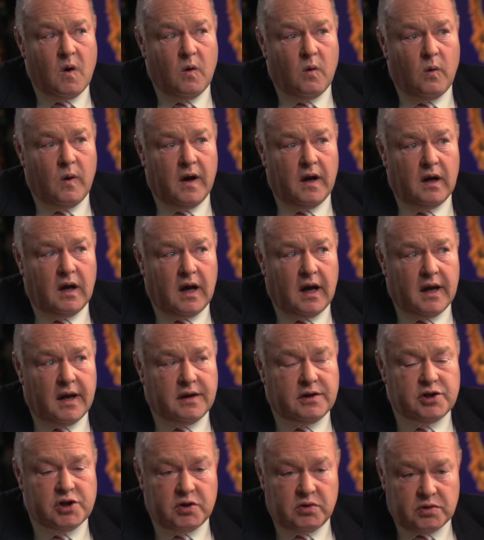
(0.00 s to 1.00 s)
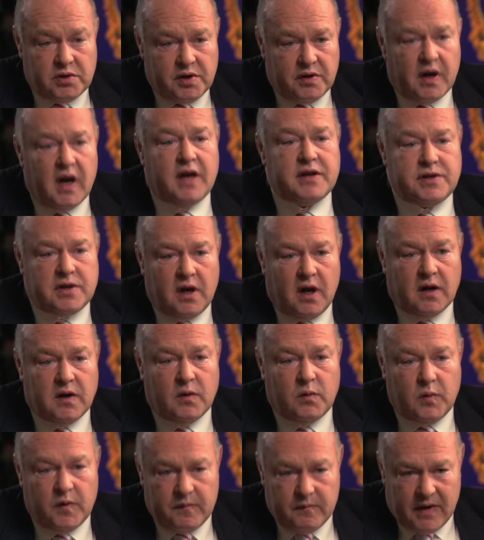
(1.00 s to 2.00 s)
Well, I told you that I started
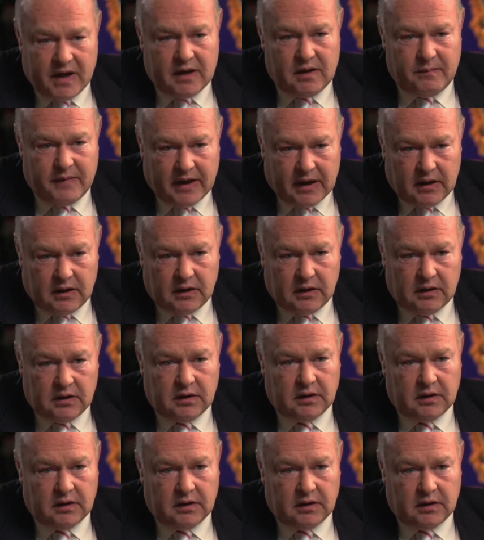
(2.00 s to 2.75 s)
with metal